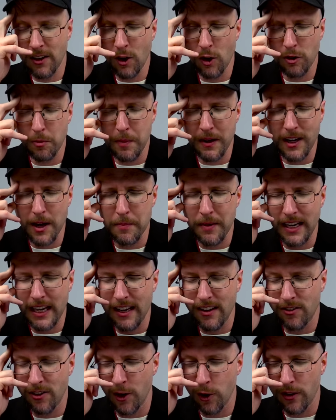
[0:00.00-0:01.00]
You know, it's becoming
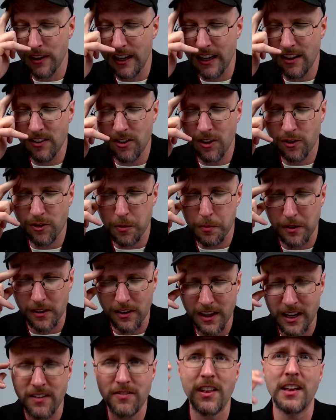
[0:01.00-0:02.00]
easier and easier to
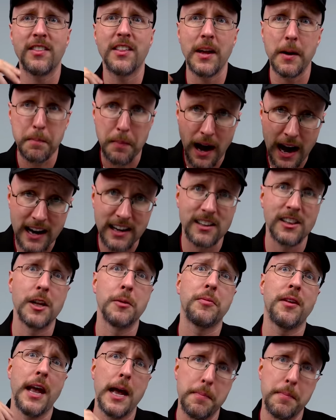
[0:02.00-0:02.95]
believe that the apocalypse